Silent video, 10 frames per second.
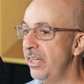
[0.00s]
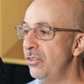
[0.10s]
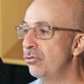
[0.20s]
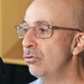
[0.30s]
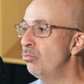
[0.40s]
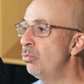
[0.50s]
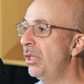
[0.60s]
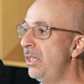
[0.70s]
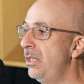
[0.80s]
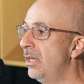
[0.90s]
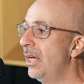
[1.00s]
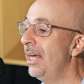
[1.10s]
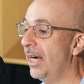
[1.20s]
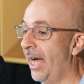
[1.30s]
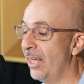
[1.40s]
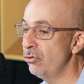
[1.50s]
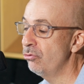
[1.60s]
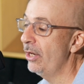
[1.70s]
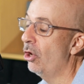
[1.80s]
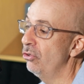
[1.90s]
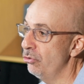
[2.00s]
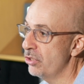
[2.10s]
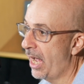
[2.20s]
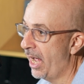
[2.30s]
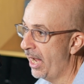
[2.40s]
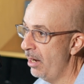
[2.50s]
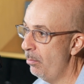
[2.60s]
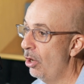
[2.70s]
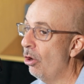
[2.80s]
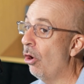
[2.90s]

is to really concentrate on your time,